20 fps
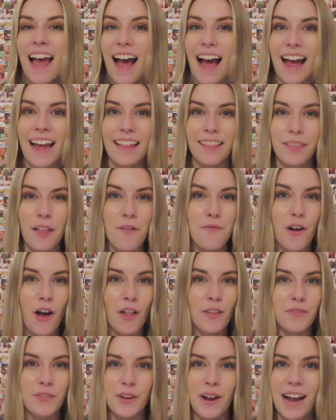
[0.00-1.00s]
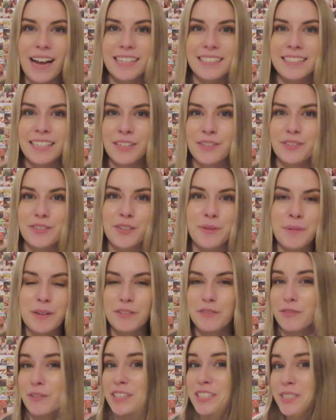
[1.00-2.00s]
I love all of you guys. Thank you so
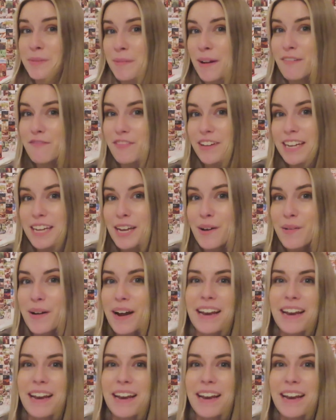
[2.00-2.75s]
much for watching my video,